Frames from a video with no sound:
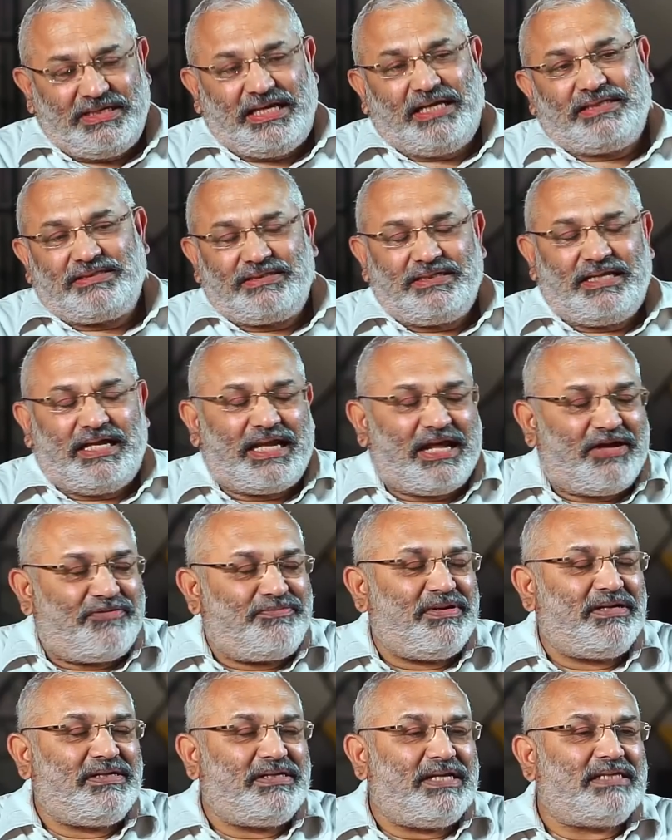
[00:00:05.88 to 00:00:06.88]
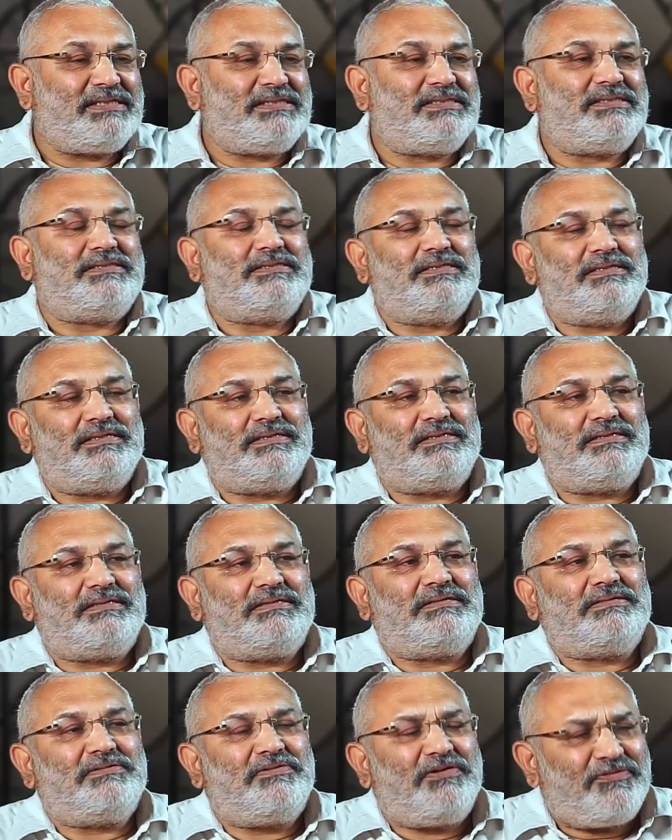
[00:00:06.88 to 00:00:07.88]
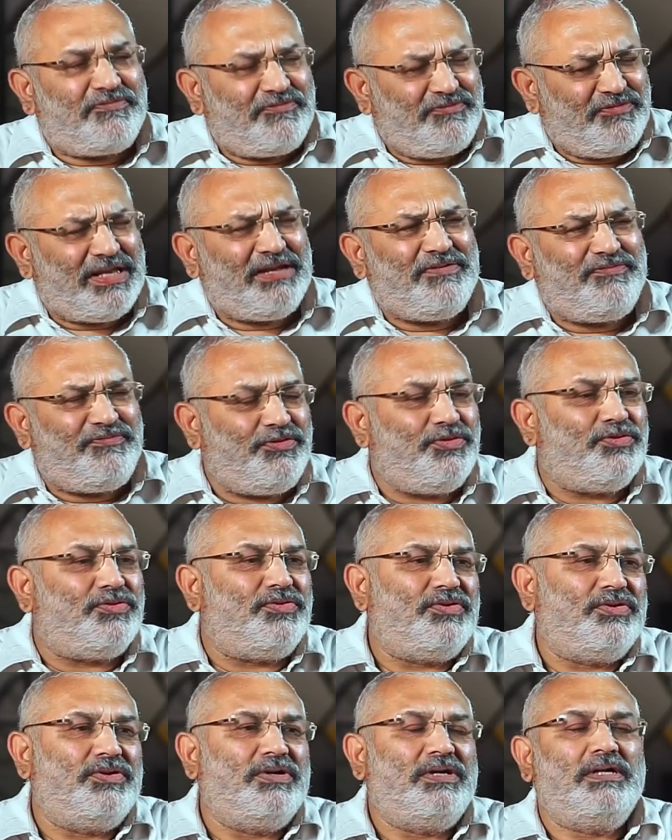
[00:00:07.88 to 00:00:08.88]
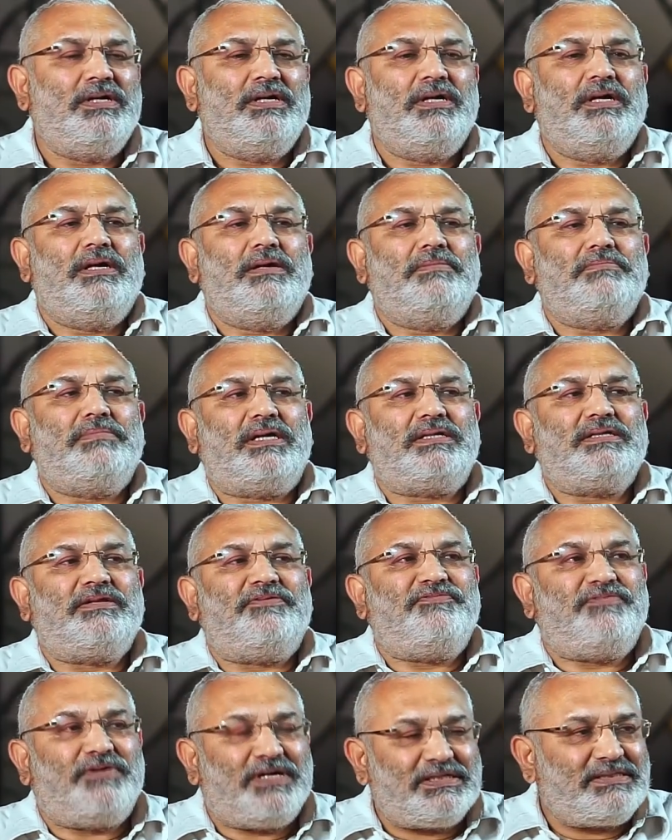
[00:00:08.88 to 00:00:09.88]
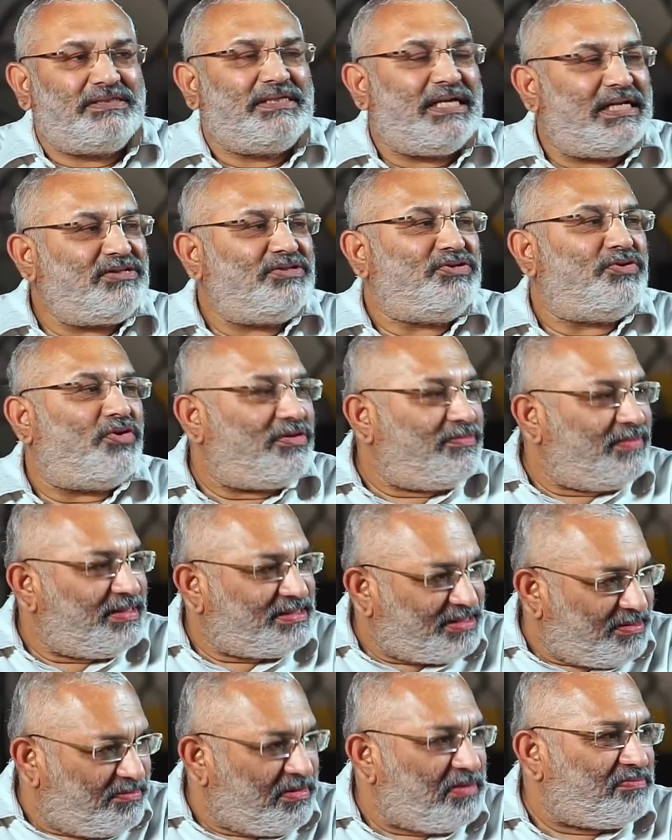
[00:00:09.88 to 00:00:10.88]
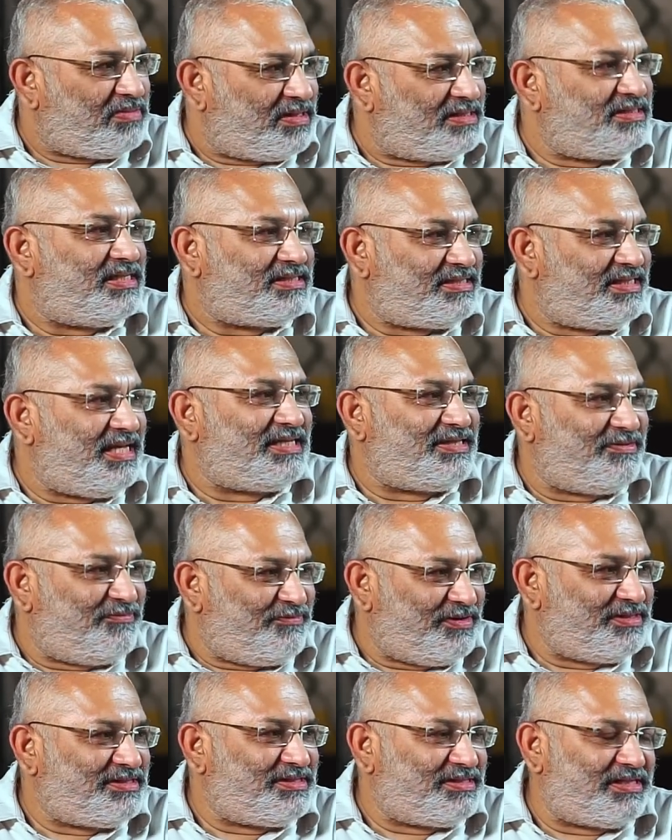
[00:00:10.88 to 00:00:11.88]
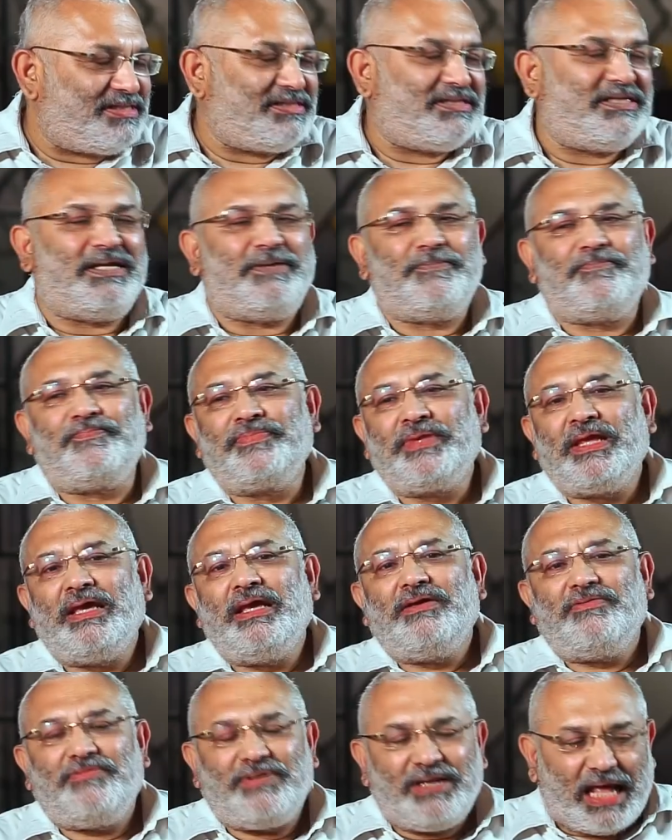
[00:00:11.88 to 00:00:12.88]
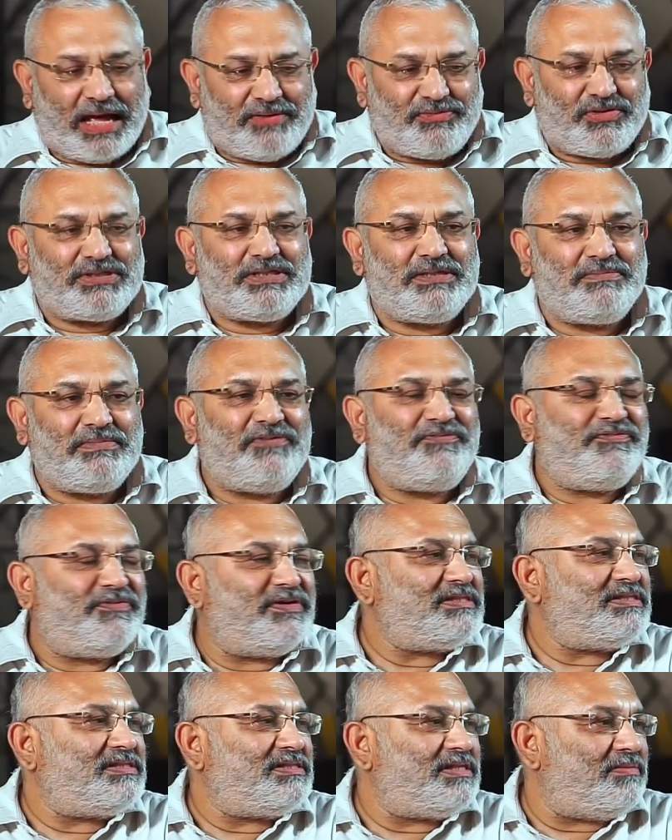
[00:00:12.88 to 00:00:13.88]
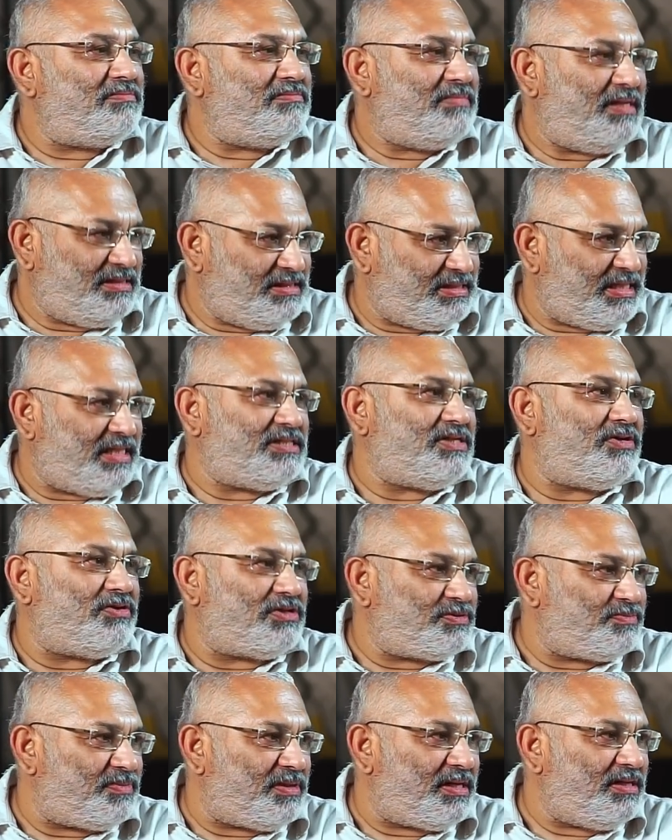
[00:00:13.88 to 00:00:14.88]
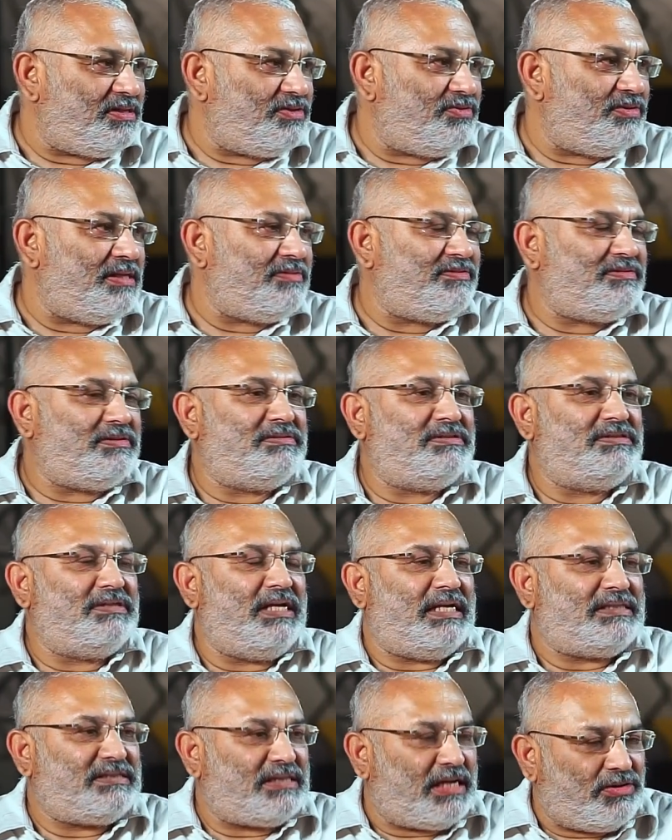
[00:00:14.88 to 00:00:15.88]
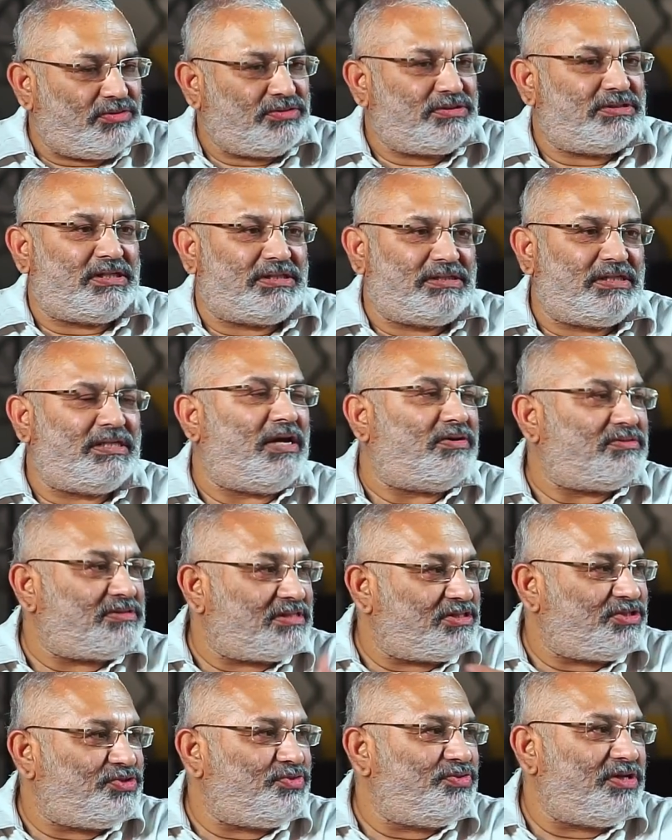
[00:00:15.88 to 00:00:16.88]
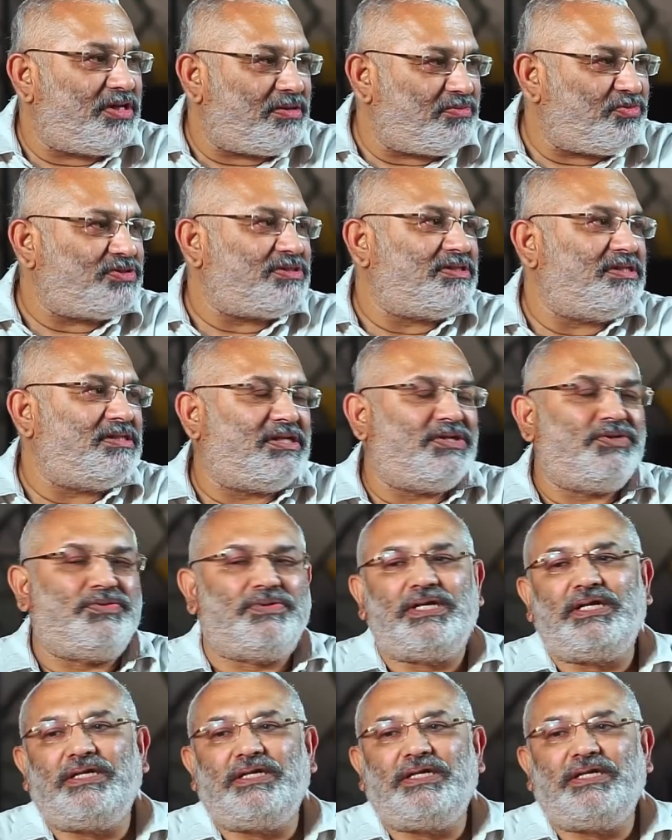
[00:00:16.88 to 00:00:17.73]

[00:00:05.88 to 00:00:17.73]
there have been deaths of very few, but the first death you always remember, just like the first surgery. Well, I was in my first term in JJ Hospital doing as a house surgeon. I was the junior most in the unit.